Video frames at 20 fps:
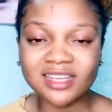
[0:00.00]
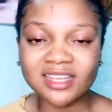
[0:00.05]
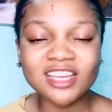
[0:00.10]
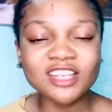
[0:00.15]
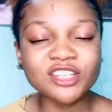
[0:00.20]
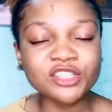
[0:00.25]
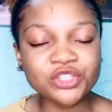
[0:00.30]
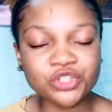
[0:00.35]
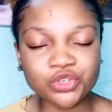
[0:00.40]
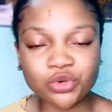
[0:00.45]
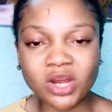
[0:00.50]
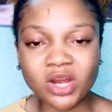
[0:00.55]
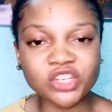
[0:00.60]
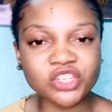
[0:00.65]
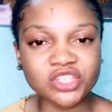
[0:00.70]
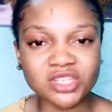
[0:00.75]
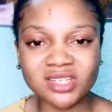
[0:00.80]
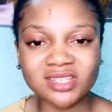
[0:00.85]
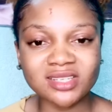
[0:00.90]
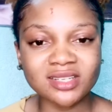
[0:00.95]
trash
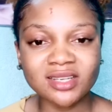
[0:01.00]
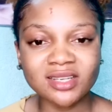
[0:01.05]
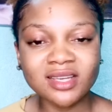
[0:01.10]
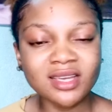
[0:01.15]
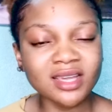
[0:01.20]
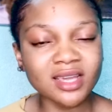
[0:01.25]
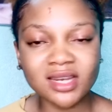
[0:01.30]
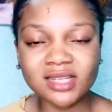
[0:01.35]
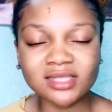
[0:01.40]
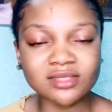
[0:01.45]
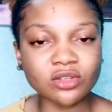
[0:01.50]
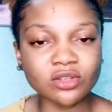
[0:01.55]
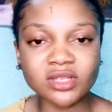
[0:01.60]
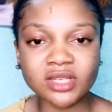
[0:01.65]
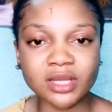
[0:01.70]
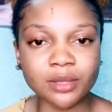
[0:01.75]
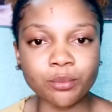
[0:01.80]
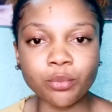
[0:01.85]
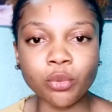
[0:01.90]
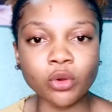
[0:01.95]
it. It is not
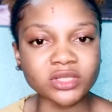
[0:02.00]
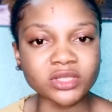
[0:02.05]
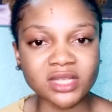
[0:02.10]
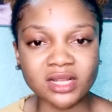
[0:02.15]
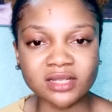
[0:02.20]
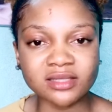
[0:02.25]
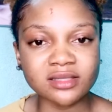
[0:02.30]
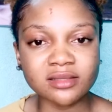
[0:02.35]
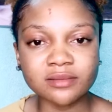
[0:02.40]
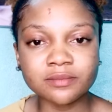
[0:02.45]
important.